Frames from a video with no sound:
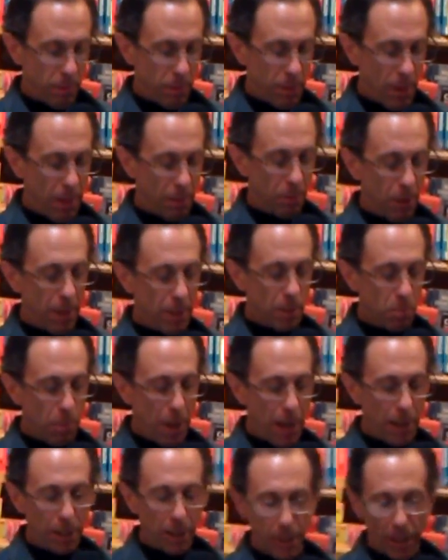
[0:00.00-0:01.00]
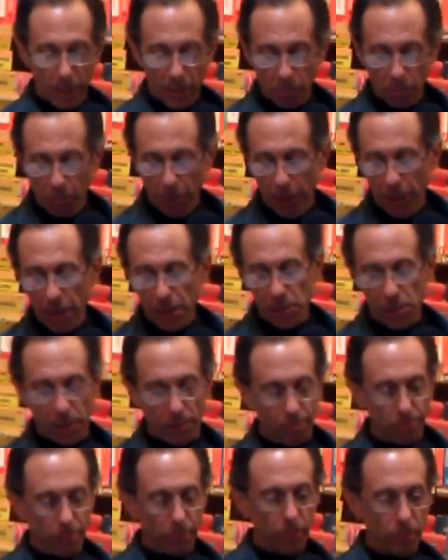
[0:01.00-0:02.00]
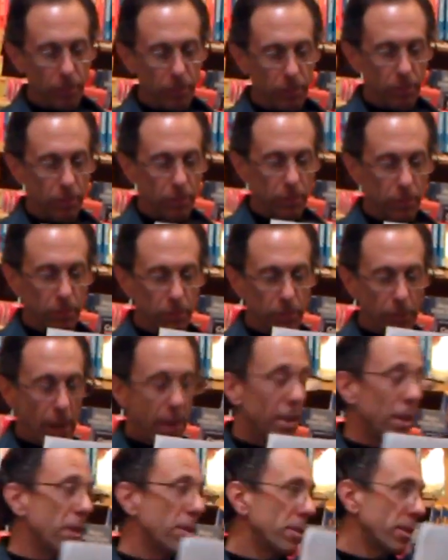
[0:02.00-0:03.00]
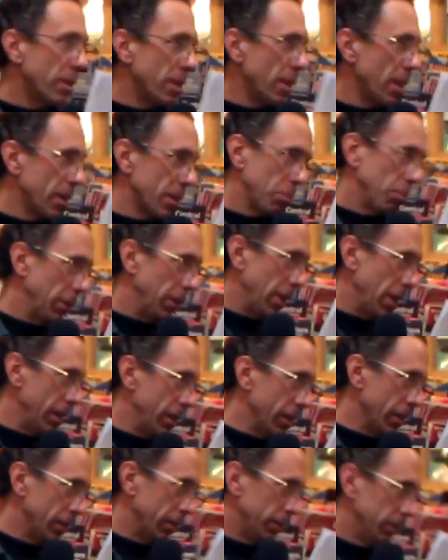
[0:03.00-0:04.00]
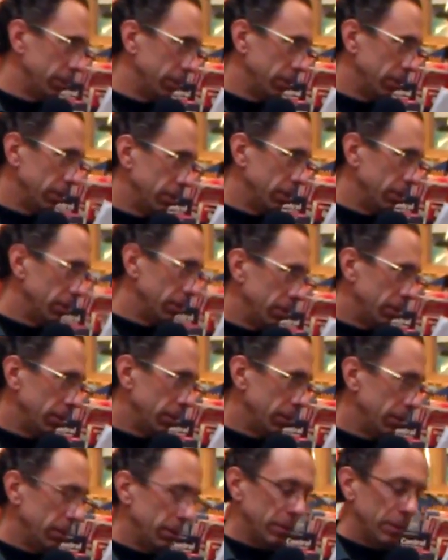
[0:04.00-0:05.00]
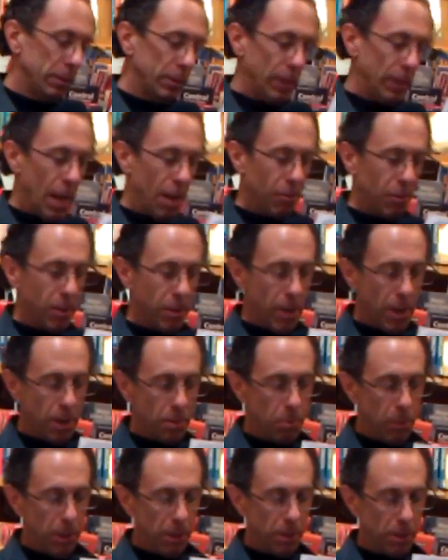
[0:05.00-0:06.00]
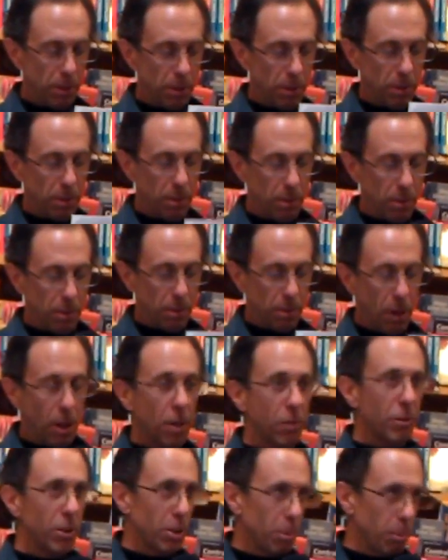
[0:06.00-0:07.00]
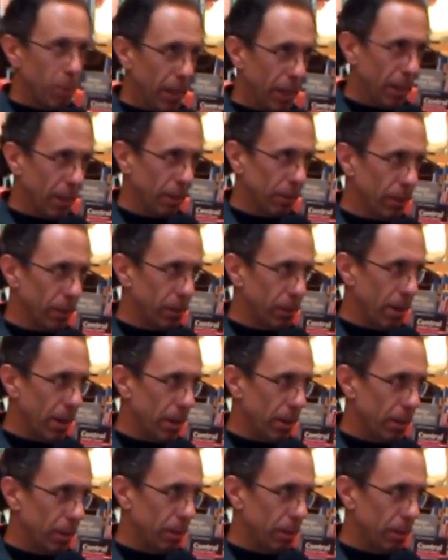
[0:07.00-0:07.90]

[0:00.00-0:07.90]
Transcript: and writes back an explanation. And here's the explanation after nine months. All of you speak English, right?